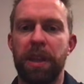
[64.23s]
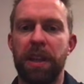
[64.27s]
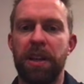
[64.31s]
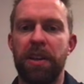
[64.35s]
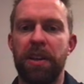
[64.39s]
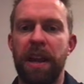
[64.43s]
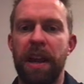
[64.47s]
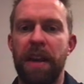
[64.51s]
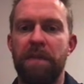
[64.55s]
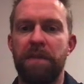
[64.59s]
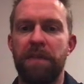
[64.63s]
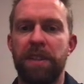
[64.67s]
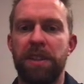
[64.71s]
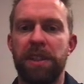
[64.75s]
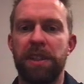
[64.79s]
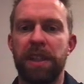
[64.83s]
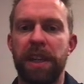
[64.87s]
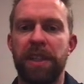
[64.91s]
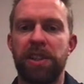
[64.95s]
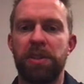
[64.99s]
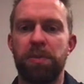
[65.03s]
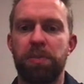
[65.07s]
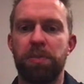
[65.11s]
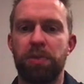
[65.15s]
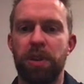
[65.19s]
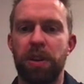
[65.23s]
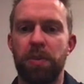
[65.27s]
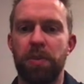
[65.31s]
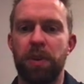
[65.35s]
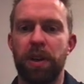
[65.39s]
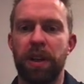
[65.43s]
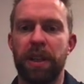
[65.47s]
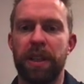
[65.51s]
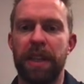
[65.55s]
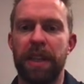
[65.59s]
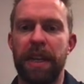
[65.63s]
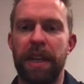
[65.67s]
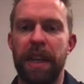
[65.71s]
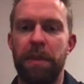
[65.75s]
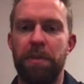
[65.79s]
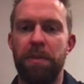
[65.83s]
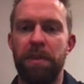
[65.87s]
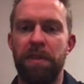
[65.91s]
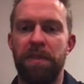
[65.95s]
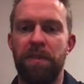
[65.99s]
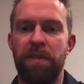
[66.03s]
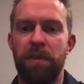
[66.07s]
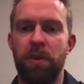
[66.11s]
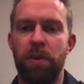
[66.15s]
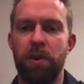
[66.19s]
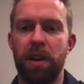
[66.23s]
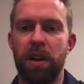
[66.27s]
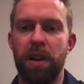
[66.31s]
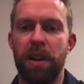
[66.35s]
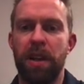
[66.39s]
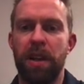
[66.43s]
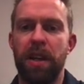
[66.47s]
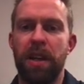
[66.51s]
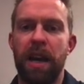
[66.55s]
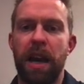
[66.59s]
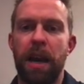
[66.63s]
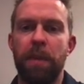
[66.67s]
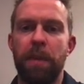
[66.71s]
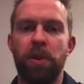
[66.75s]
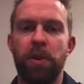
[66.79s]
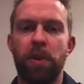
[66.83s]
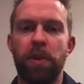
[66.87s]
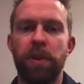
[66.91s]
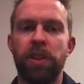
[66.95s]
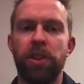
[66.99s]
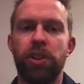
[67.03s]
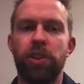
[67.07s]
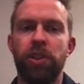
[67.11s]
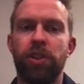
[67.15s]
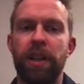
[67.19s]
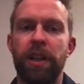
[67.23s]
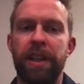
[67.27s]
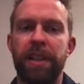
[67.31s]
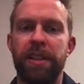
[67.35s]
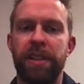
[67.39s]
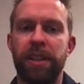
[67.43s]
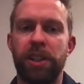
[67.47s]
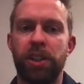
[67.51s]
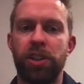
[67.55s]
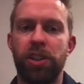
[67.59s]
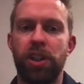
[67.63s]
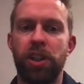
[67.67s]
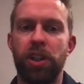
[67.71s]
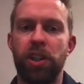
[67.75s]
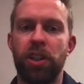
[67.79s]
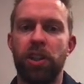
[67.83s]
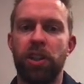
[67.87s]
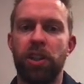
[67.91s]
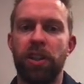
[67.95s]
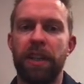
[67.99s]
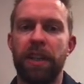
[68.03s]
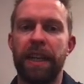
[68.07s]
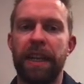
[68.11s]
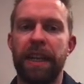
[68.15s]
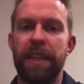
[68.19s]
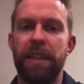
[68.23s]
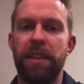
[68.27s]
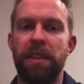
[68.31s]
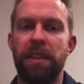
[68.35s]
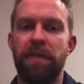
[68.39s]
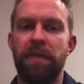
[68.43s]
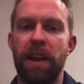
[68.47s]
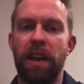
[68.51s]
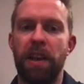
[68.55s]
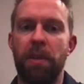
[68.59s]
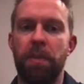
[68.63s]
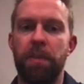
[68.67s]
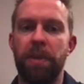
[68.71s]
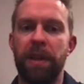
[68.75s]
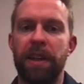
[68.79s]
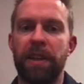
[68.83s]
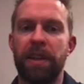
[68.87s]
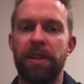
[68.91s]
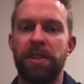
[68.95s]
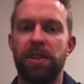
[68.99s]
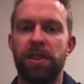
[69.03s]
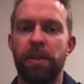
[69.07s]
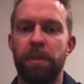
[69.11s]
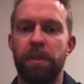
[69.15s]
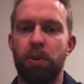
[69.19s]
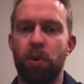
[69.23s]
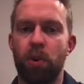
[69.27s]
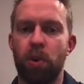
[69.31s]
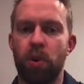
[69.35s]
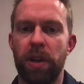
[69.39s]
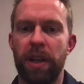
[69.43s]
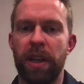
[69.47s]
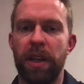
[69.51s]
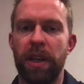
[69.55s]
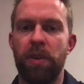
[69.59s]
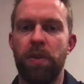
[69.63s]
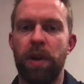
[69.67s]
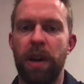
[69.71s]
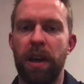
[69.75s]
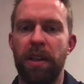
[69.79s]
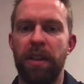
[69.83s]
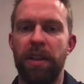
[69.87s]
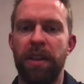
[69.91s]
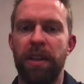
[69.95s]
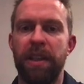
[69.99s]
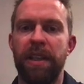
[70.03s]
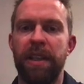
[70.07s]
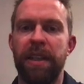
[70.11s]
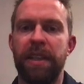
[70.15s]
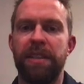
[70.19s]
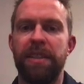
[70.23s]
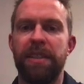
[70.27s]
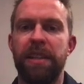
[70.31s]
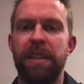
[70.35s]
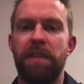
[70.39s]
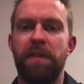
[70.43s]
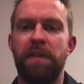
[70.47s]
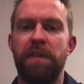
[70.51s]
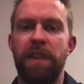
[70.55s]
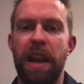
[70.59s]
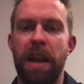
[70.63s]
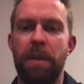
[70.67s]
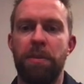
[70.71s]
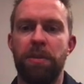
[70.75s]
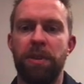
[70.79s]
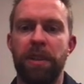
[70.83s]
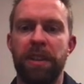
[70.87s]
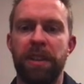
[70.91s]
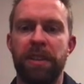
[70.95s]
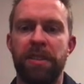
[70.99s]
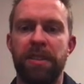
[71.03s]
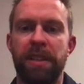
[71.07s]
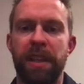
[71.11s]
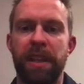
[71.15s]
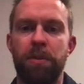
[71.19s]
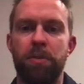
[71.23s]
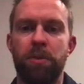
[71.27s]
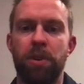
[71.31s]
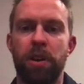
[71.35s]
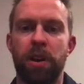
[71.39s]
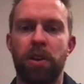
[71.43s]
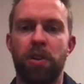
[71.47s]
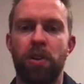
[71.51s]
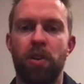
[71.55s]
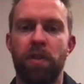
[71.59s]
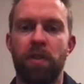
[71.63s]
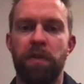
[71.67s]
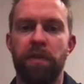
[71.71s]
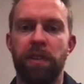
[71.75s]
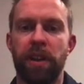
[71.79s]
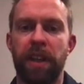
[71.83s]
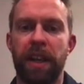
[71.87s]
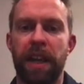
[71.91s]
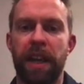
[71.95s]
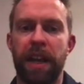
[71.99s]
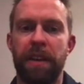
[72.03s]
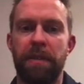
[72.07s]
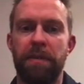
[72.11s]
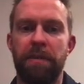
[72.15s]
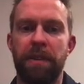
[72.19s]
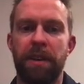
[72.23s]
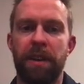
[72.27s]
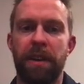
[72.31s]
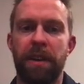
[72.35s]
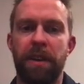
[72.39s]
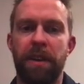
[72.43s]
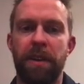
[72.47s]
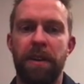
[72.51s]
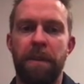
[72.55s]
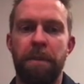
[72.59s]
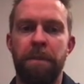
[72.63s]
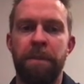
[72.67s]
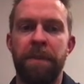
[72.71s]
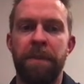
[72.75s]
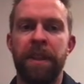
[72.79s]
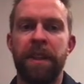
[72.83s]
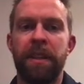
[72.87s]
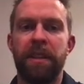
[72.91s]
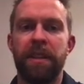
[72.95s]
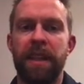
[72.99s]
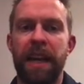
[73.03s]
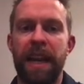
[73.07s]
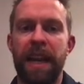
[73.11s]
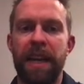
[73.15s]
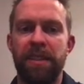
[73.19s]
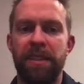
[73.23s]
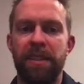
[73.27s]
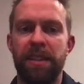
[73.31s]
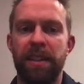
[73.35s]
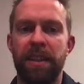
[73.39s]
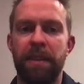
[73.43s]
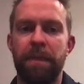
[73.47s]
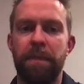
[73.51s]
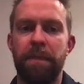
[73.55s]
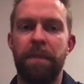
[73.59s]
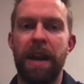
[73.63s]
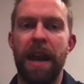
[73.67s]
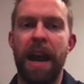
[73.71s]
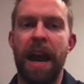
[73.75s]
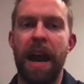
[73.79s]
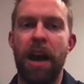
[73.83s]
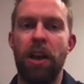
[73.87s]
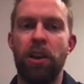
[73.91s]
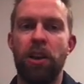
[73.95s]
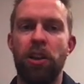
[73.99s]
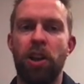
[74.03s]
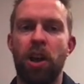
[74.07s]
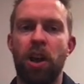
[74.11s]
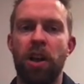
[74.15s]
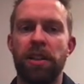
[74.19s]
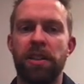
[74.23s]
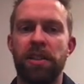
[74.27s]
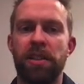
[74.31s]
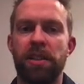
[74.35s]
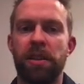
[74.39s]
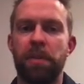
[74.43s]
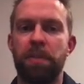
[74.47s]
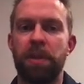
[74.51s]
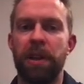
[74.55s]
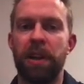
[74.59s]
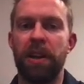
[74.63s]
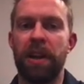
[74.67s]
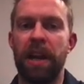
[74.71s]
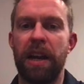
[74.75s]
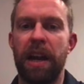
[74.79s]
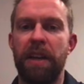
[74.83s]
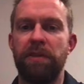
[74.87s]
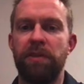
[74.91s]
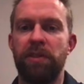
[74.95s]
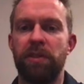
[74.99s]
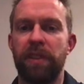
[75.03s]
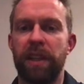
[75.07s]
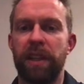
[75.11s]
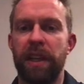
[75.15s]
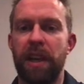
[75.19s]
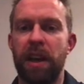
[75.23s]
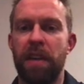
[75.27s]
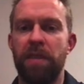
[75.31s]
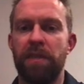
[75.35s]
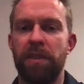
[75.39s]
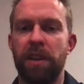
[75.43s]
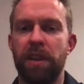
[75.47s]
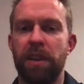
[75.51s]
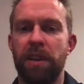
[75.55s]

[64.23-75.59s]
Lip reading: emphasized sprint work the day before, I'm going to transition to looking at developing a supporting quality instead of hammering the same work over again. Lastly, how long does the player have to recover?